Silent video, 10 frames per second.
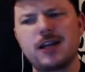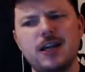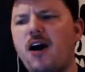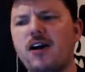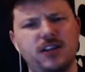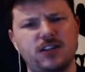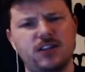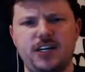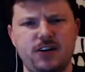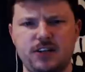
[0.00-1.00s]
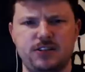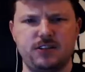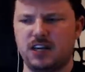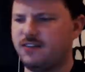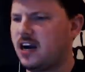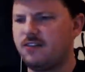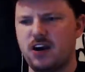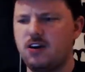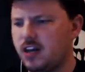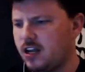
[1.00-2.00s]
I mean, early on in the
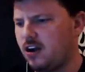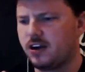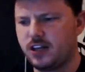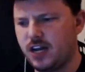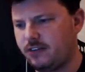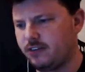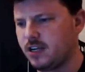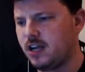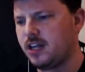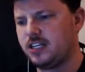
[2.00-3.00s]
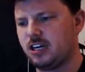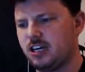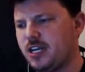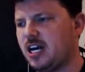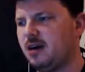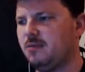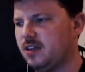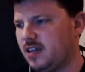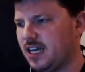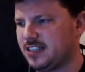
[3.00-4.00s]
series, like very, very early on in the novels, they
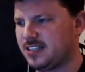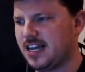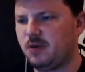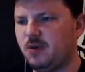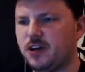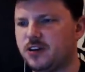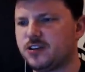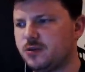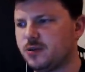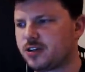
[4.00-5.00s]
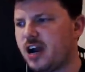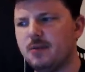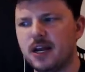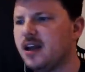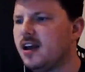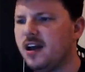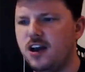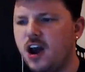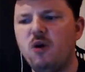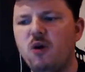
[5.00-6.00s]
start to become exactly what you're
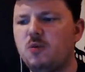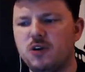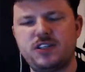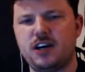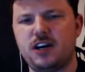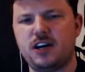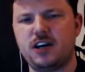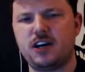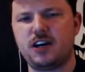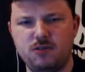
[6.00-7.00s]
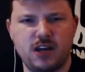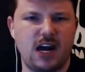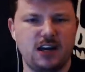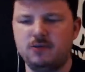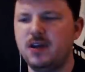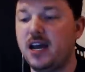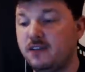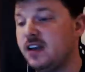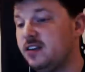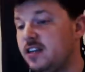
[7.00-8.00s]
describing. No one will tell you that you
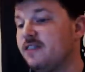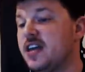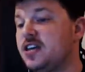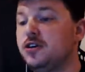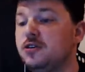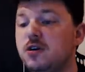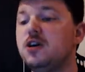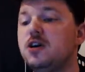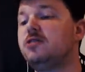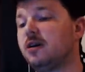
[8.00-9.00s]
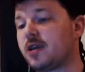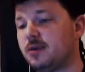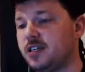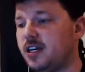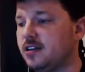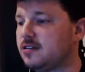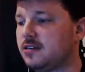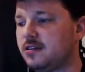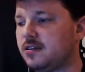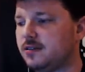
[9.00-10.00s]
cannot do that. And if they do, you tell them
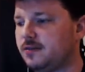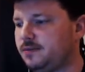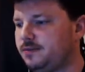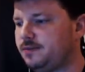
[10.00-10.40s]
to come see us.